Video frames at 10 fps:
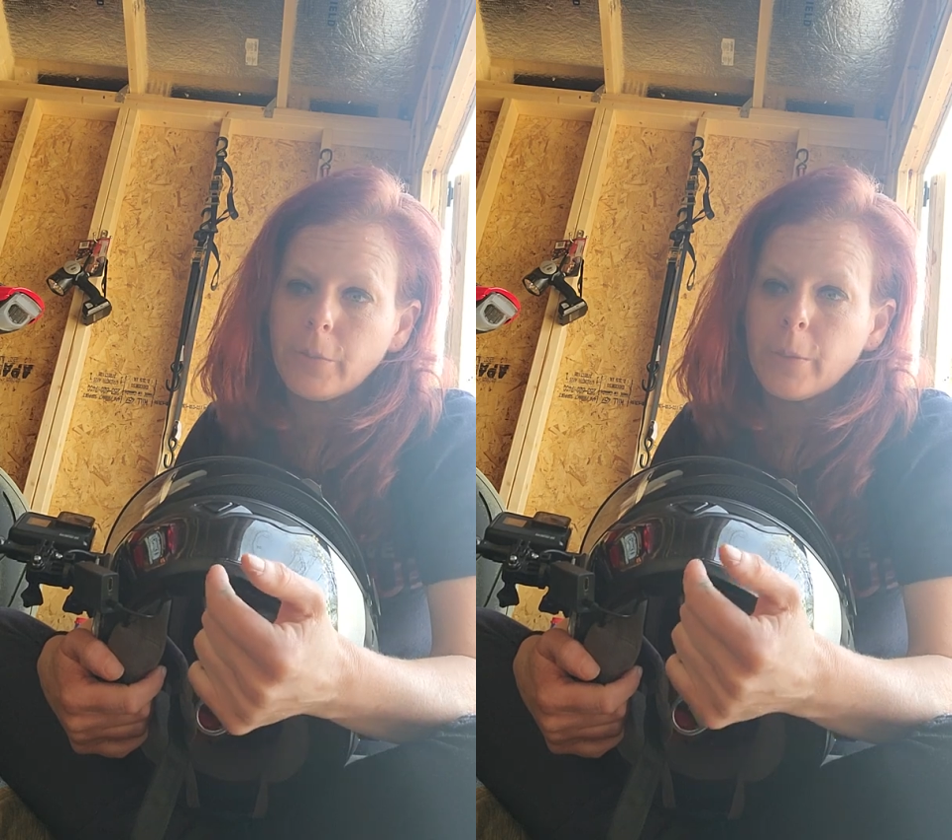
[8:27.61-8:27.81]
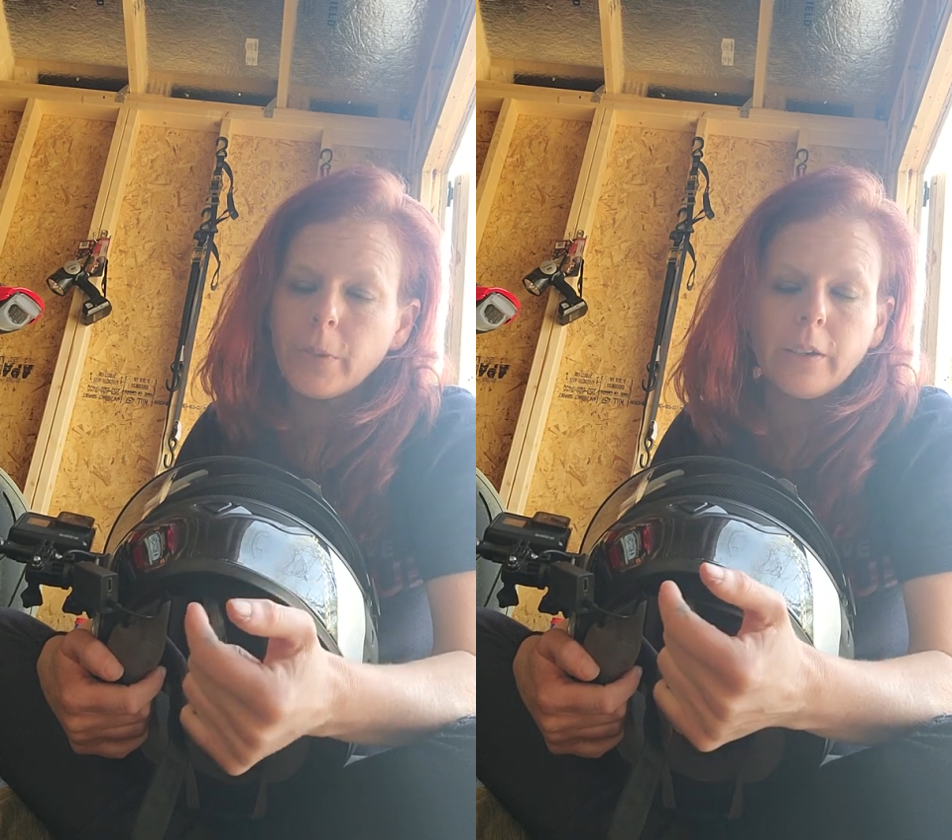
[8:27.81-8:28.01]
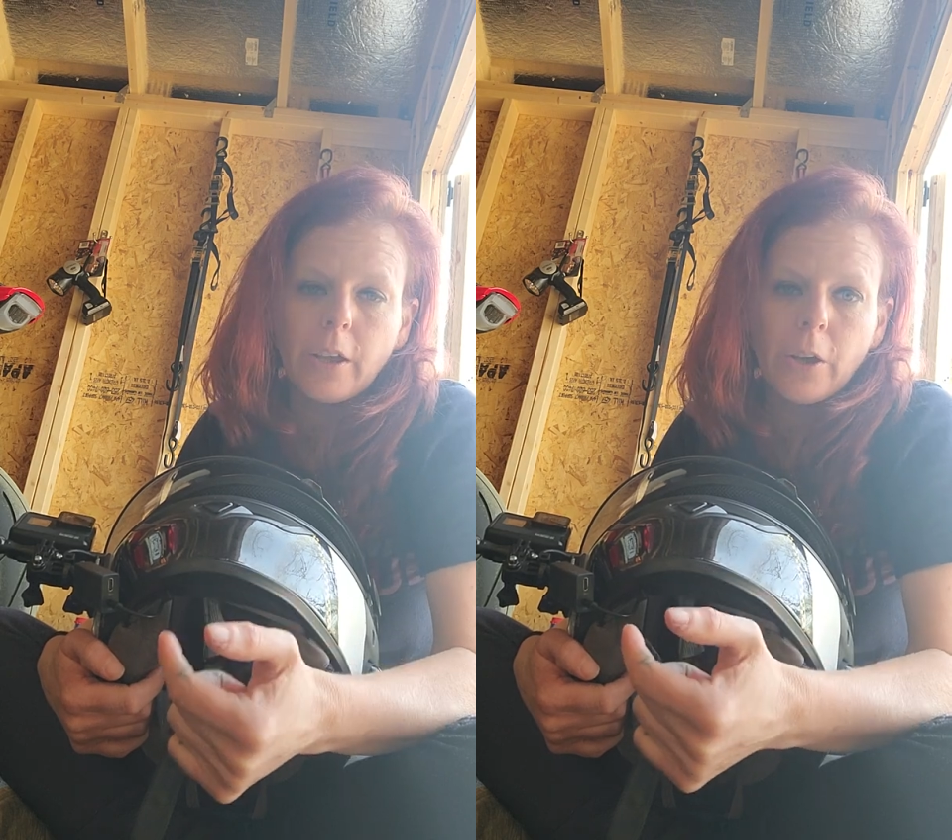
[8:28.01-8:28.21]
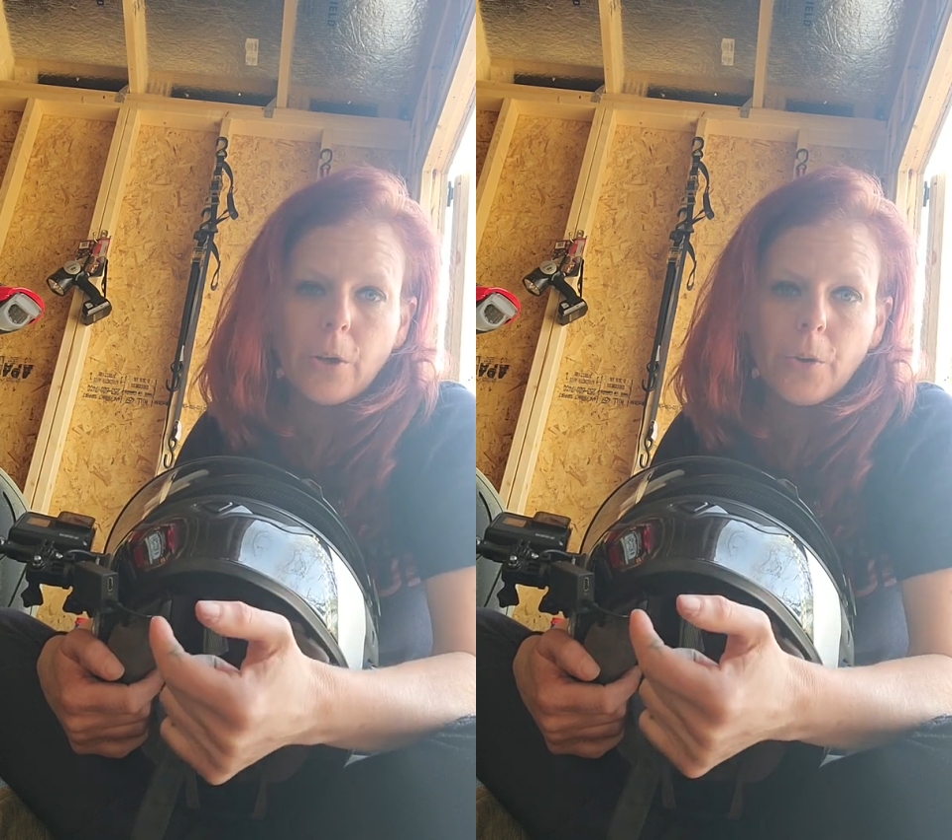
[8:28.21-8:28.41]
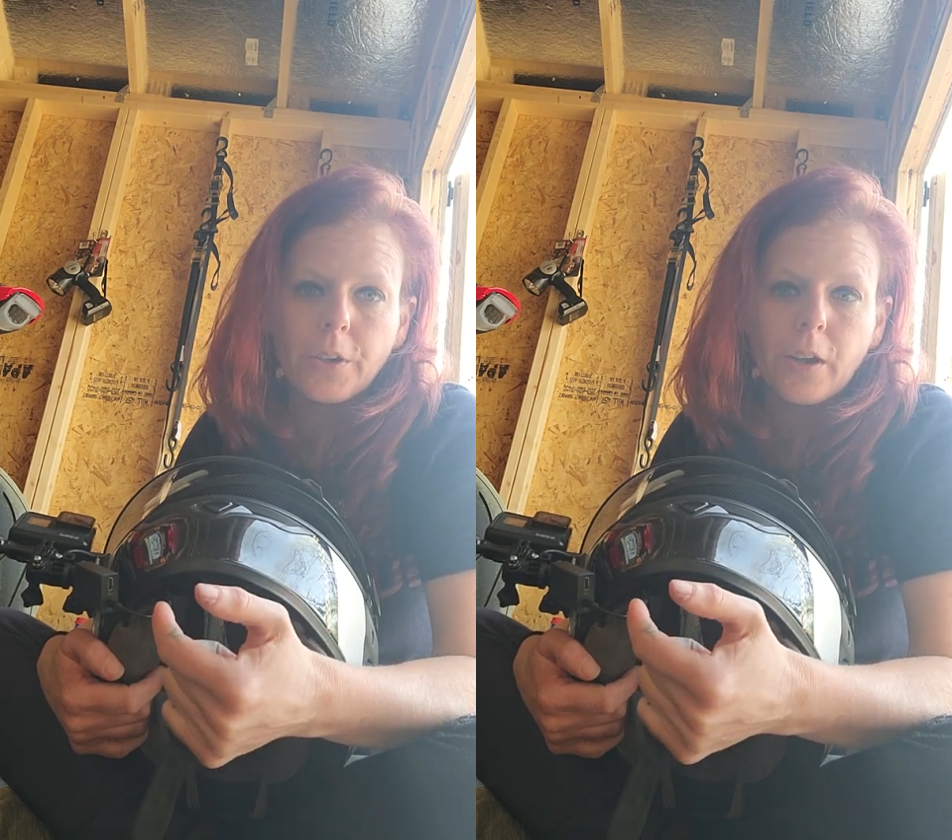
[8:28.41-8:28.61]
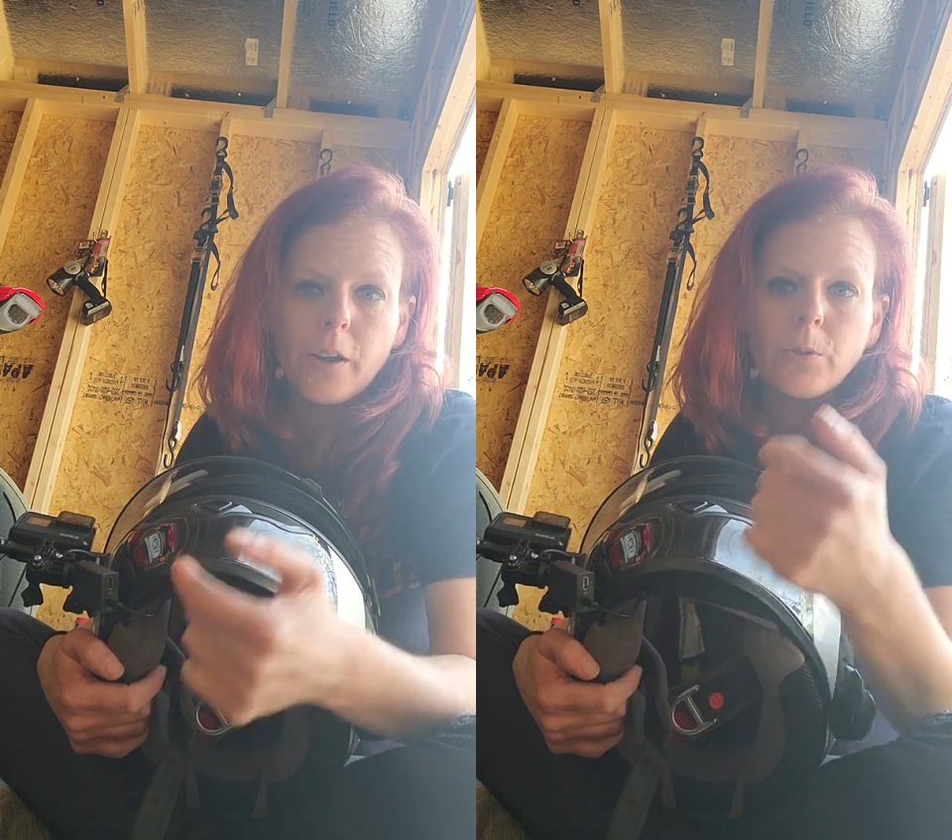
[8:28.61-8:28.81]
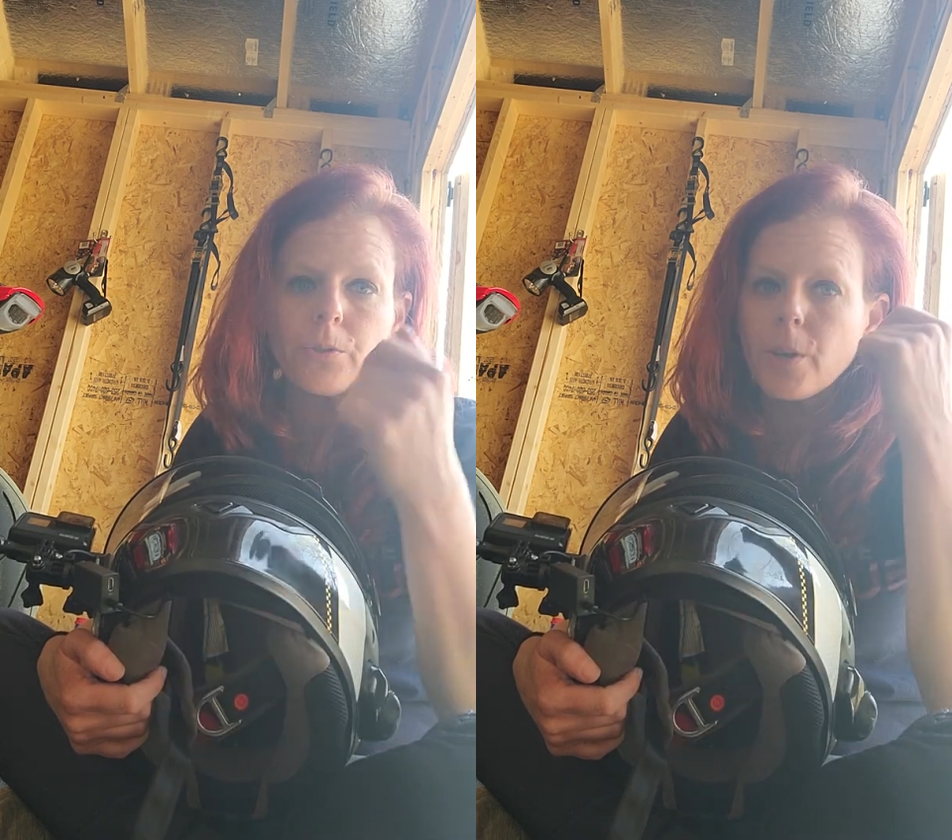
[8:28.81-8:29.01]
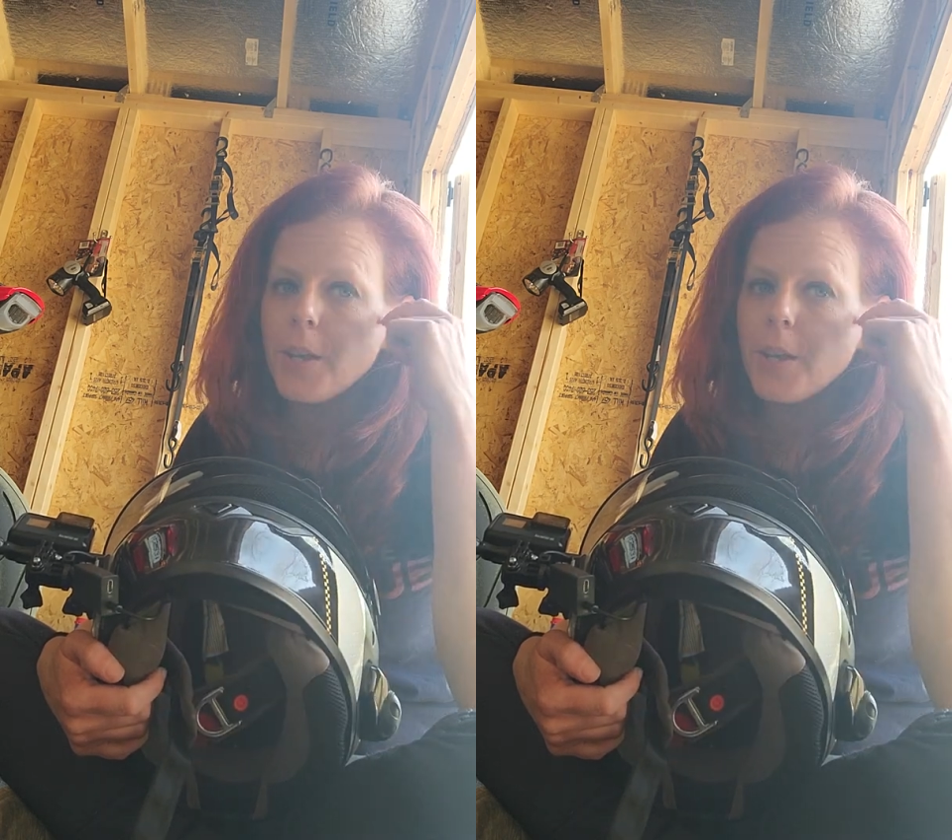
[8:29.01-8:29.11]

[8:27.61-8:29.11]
let me know, and I will